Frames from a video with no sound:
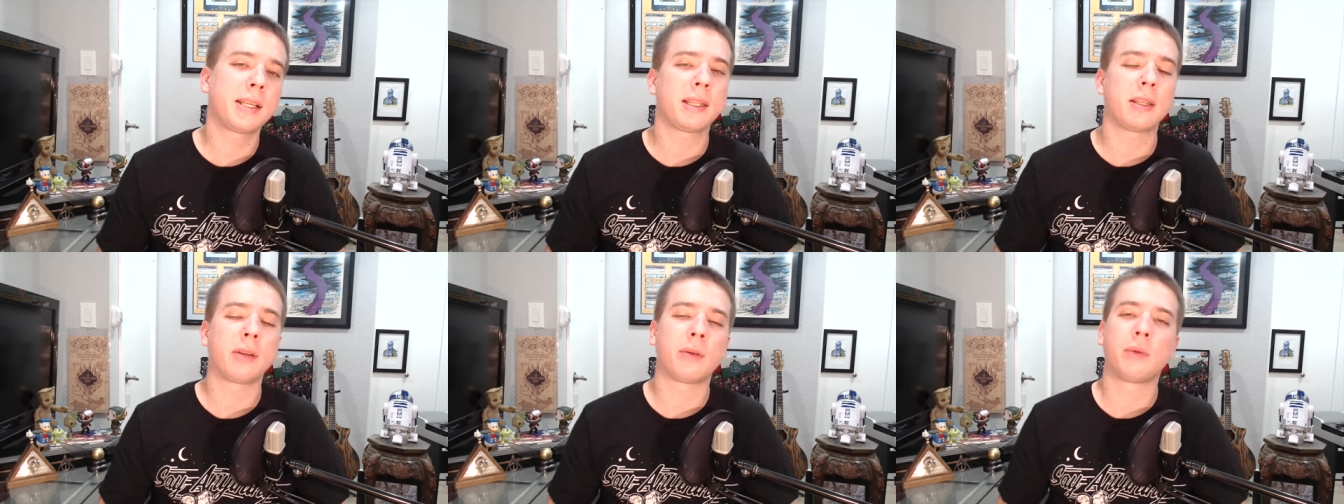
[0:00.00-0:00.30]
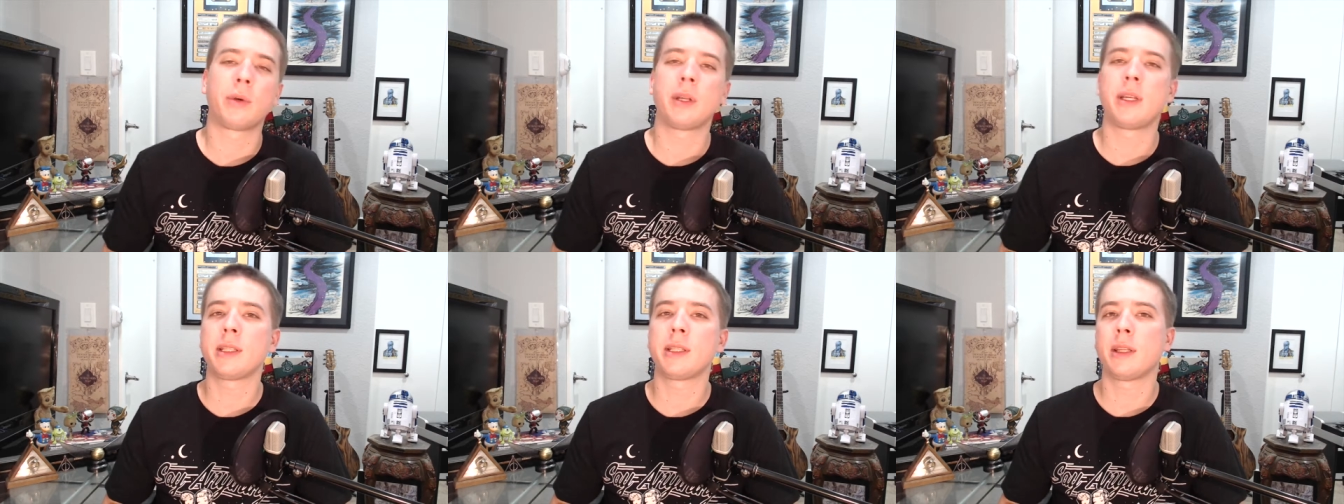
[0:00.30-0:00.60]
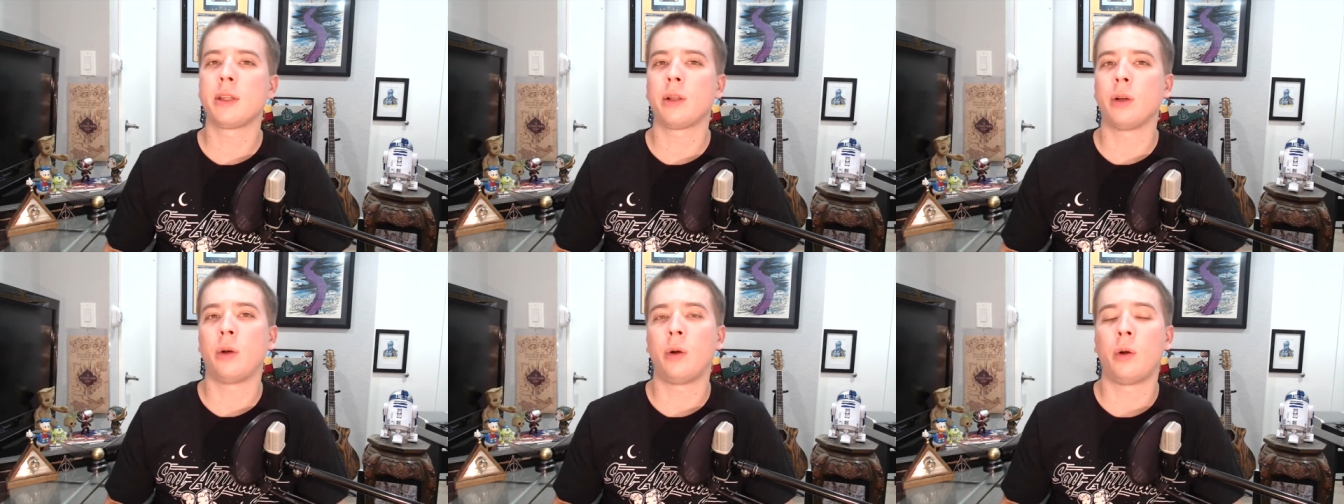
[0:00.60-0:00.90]
the
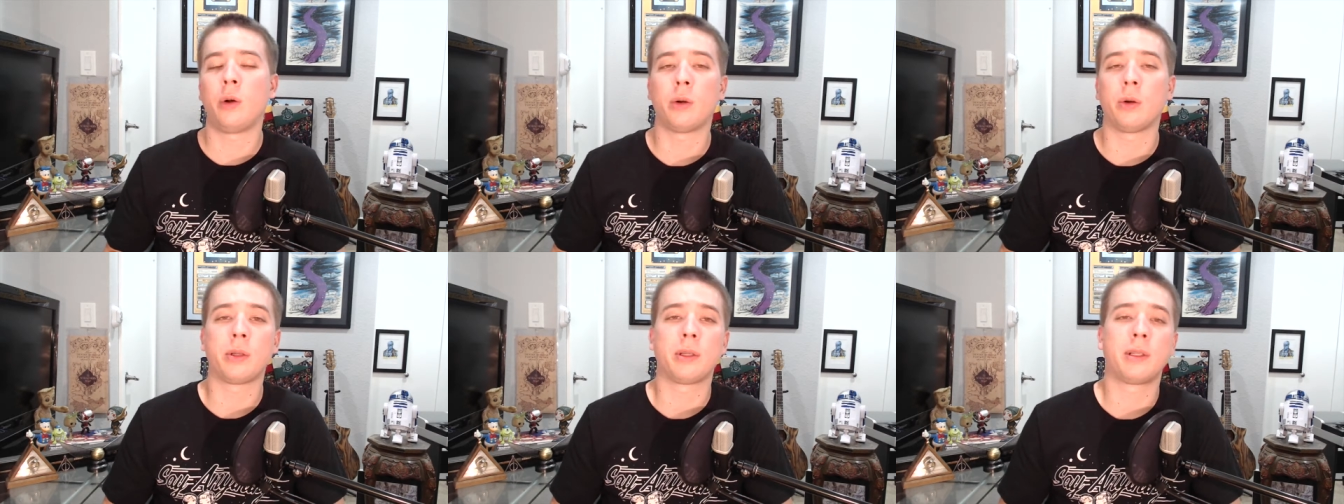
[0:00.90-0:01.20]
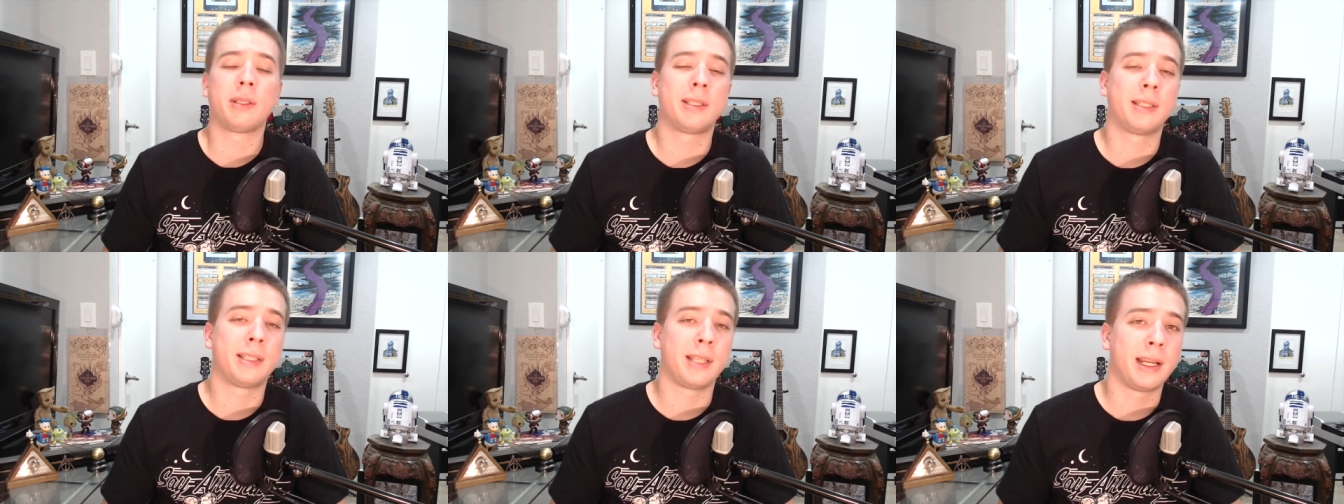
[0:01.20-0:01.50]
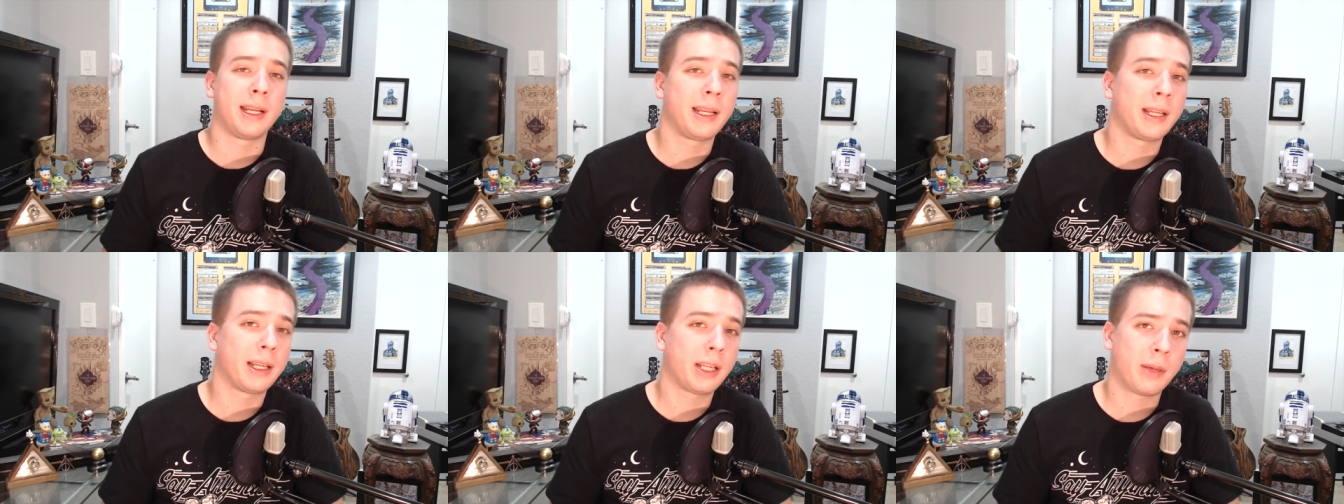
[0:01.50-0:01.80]
reason the Hulk
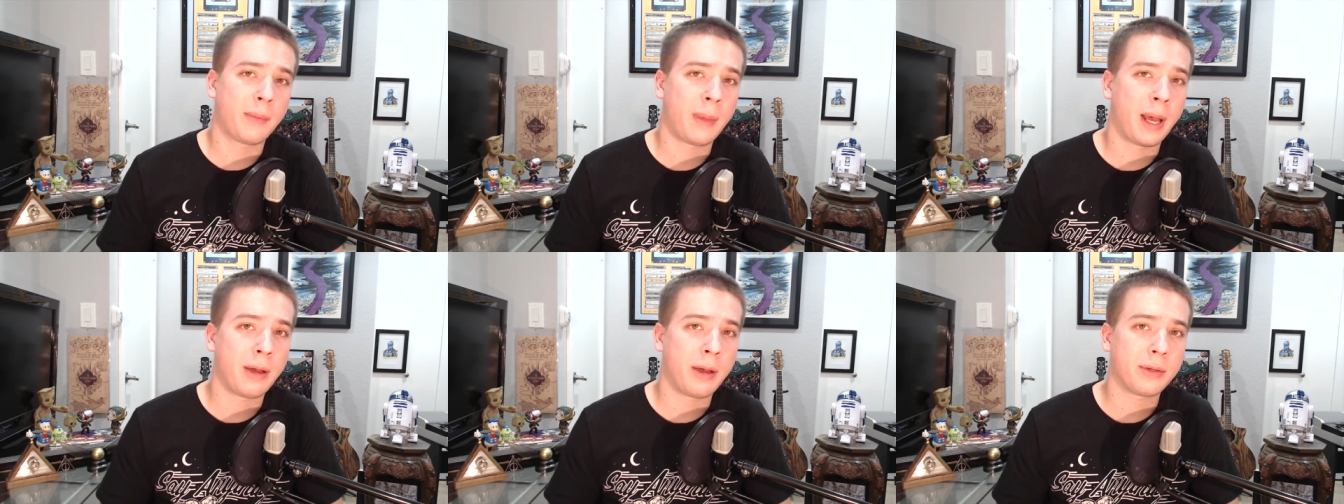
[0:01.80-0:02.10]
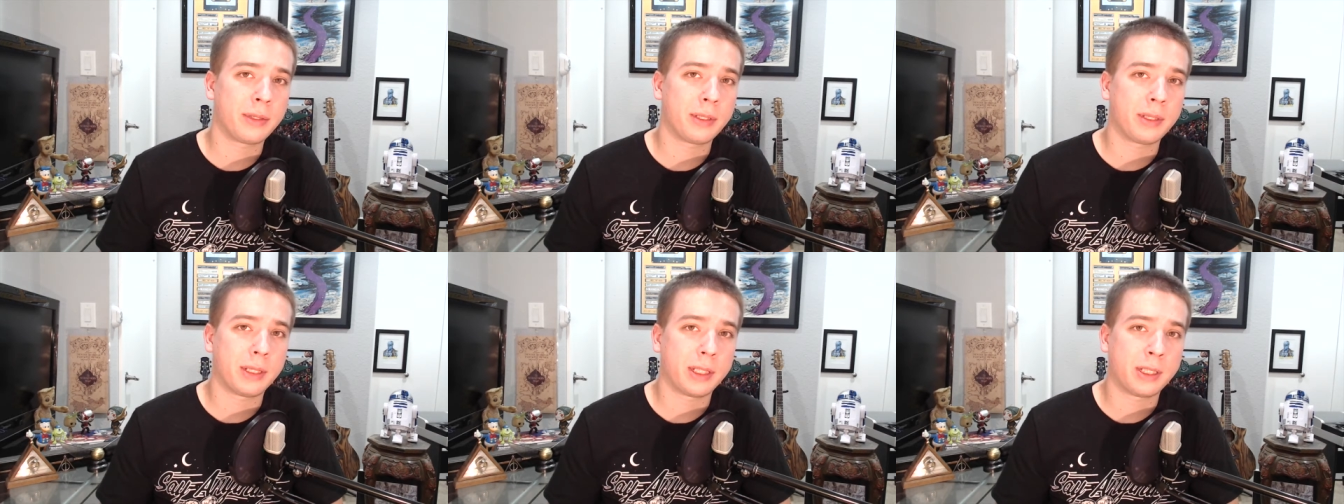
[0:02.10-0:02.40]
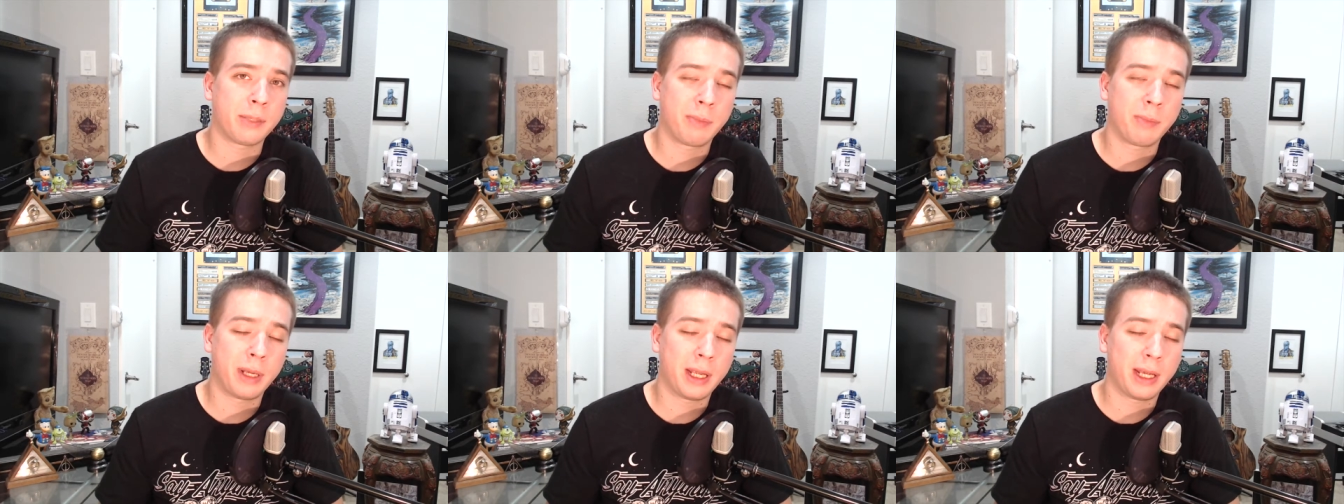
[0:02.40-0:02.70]
didn't come out
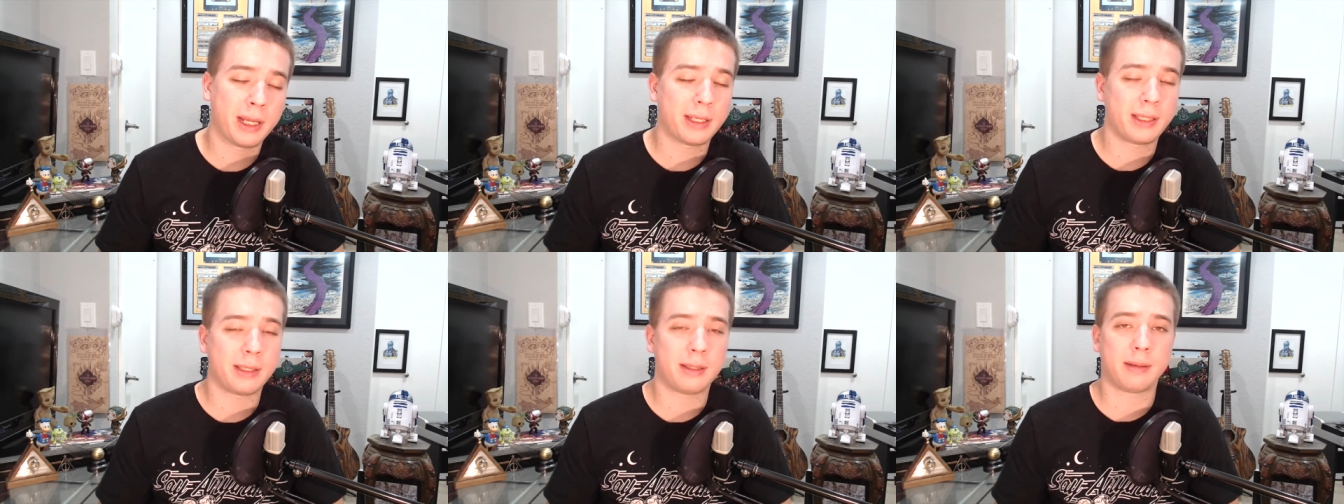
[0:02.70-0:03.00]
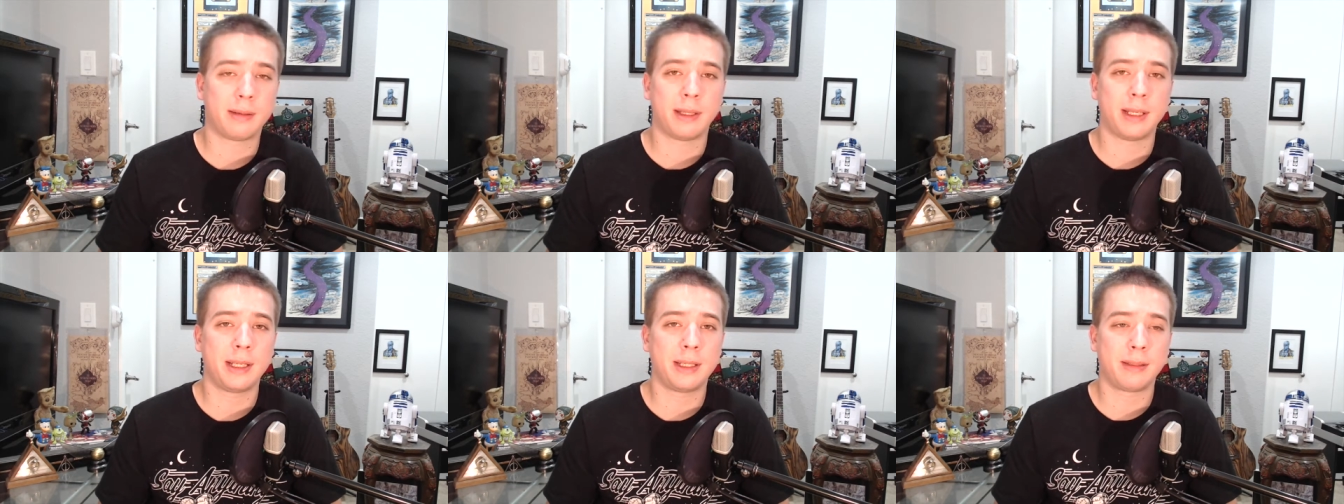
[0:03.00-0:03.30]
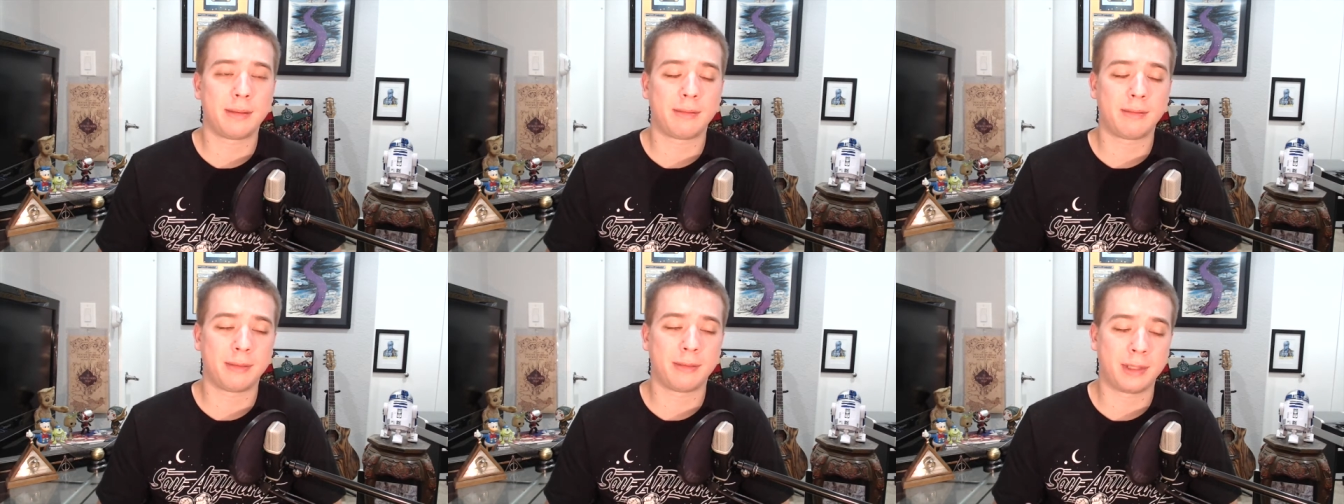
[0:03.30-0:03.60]
is because he's